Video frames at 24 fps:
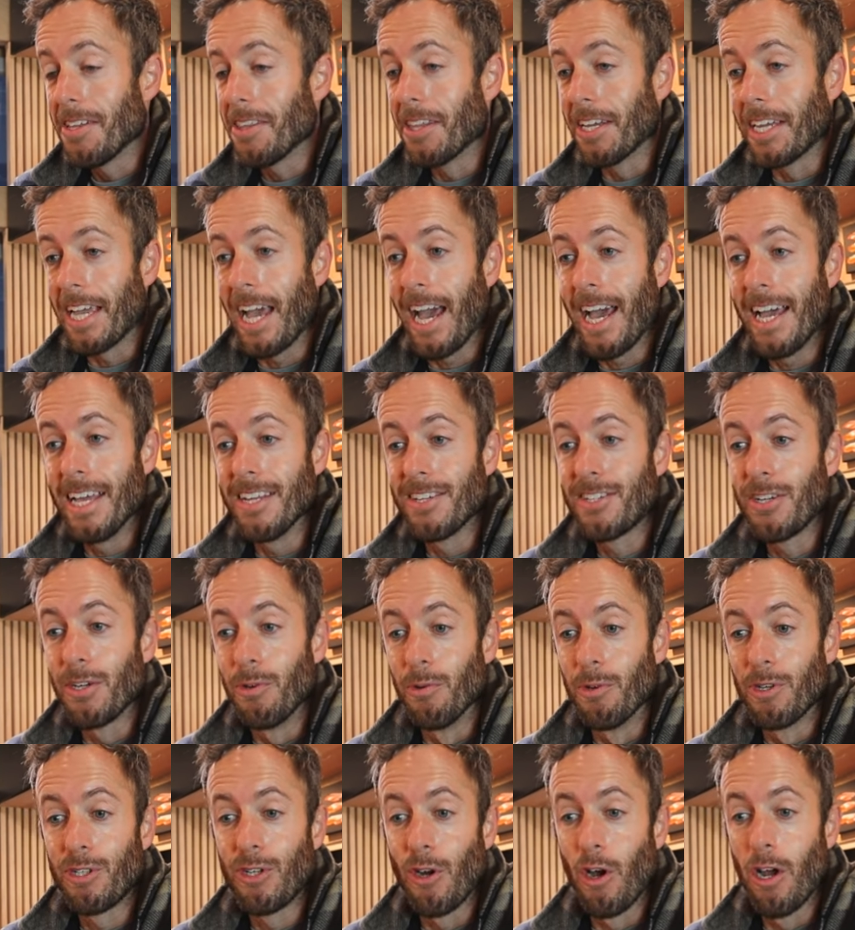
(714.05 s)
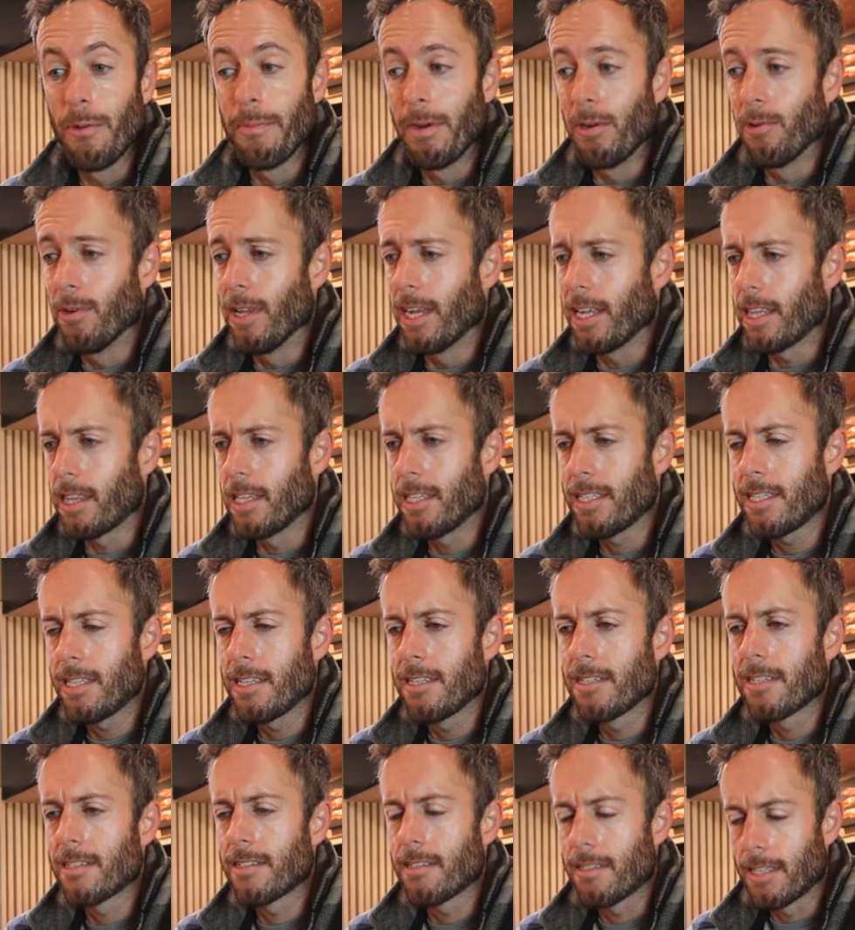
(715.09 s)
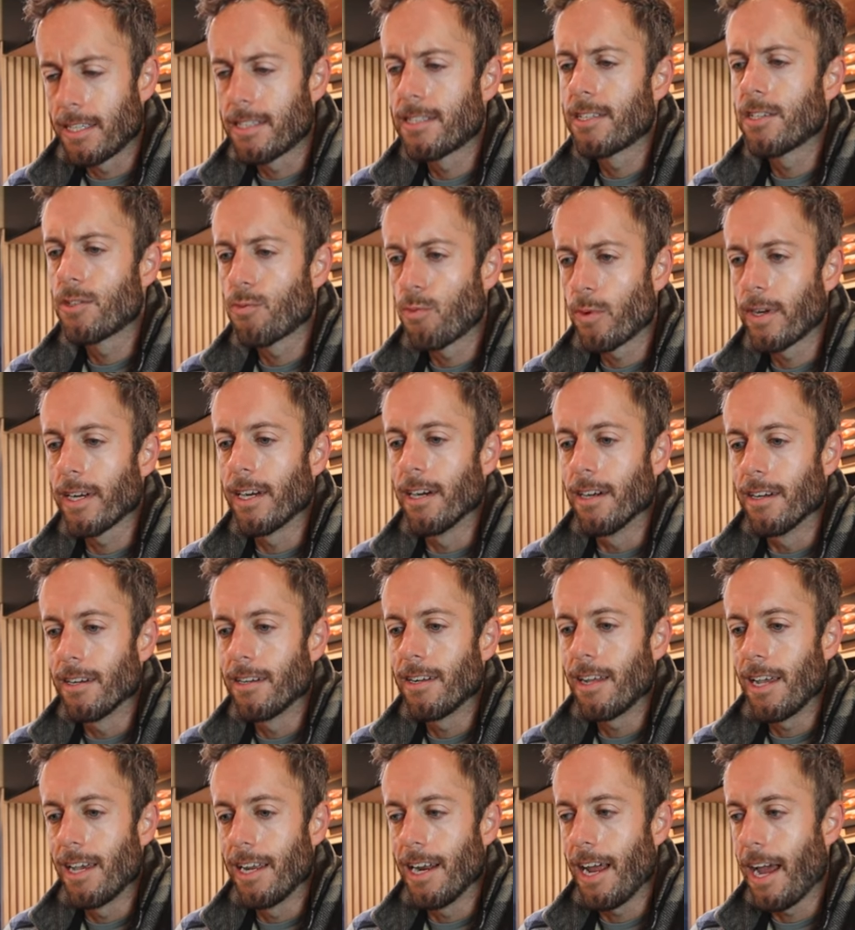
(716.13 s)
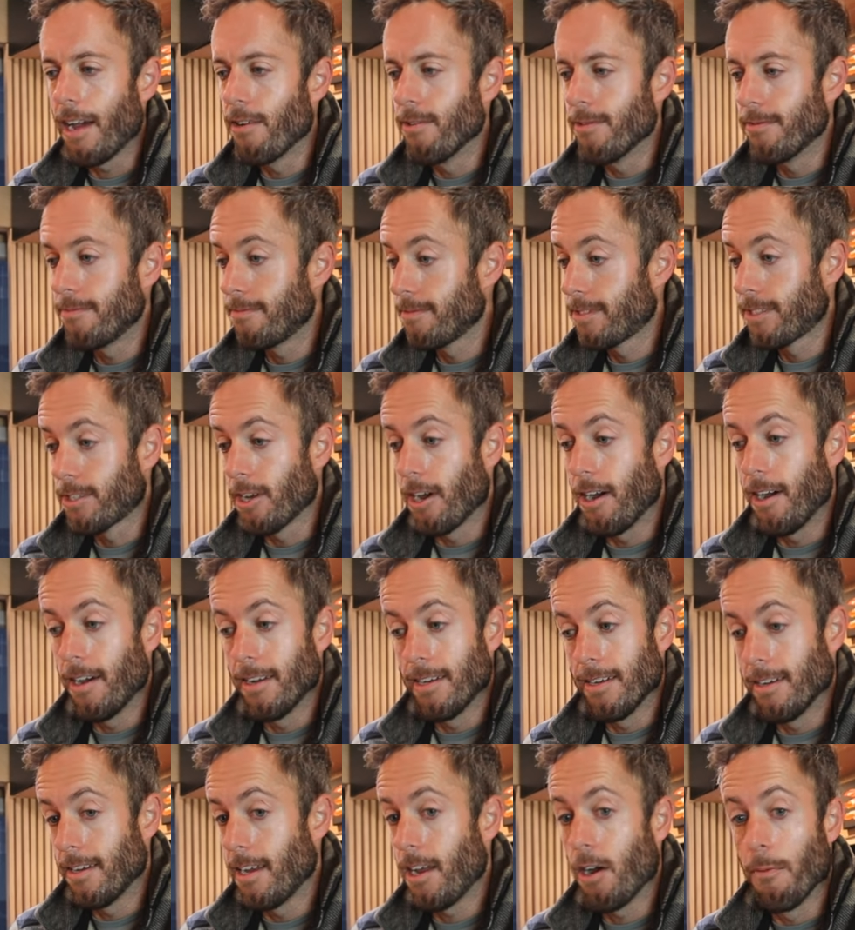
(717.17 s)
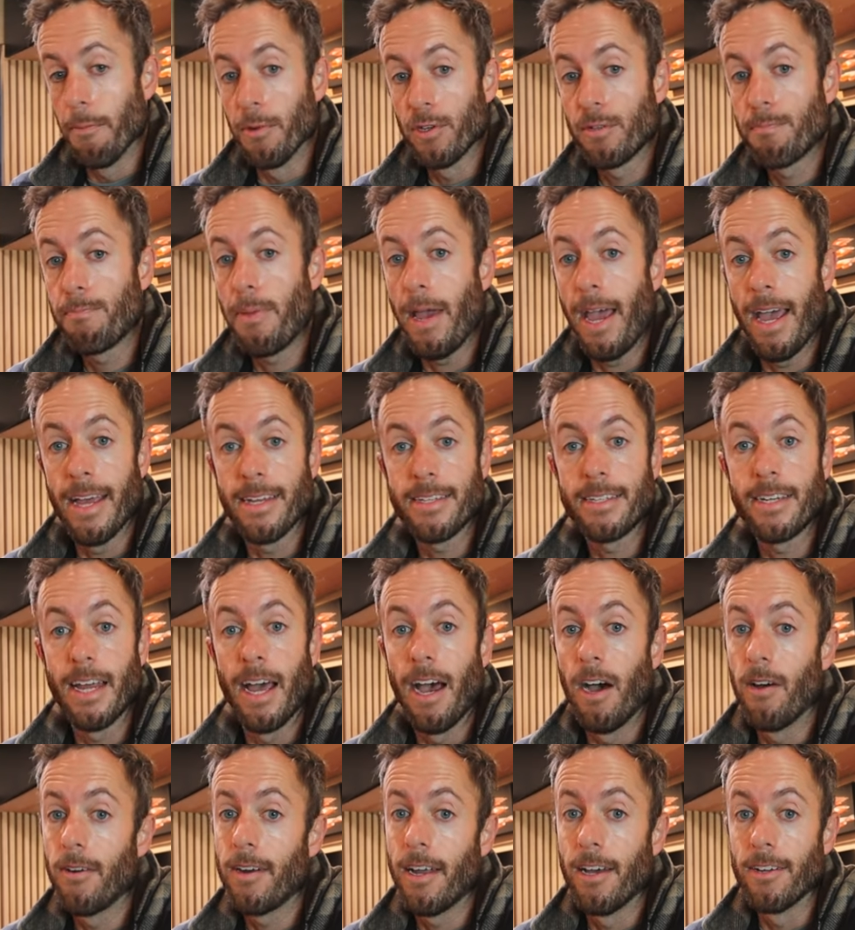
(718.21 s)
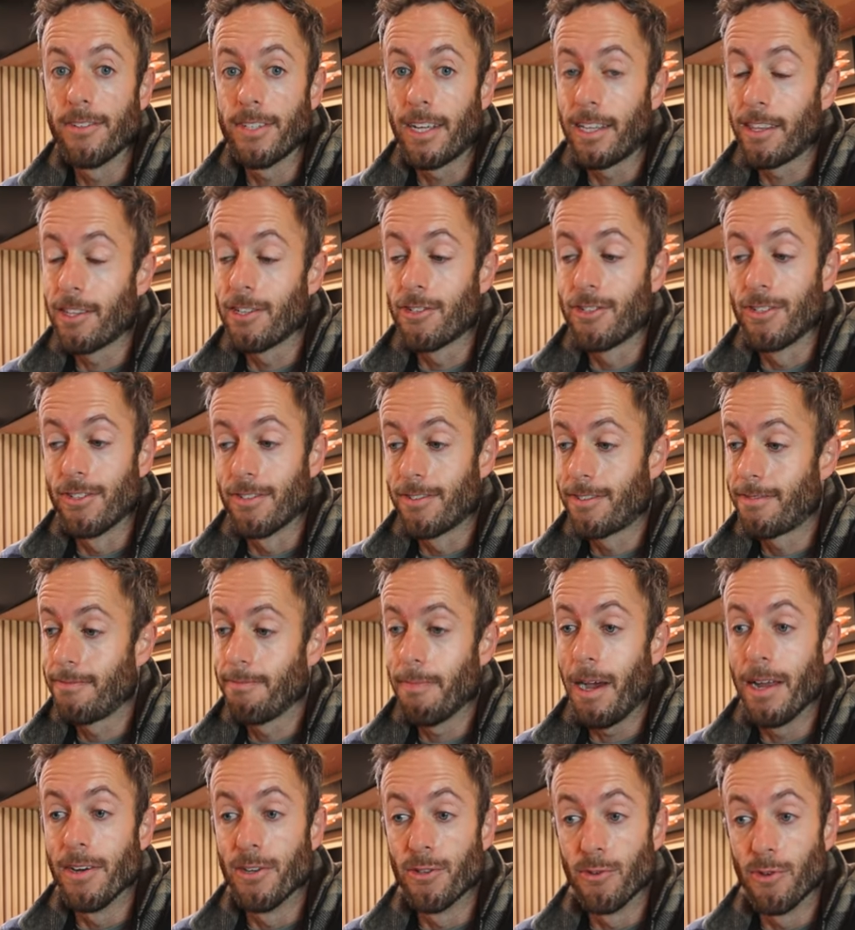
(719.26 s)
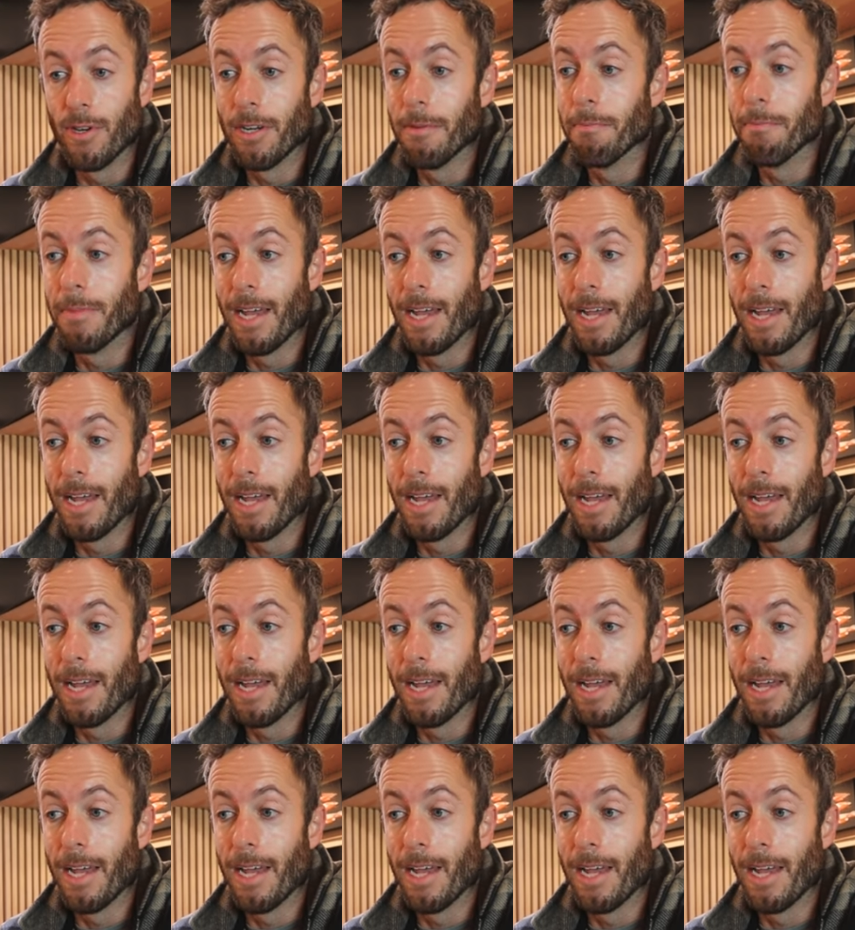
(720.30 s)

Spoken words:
The guys who were showing me were like, this is weird. And I saw it and I almost passed out. I was like, this is my dream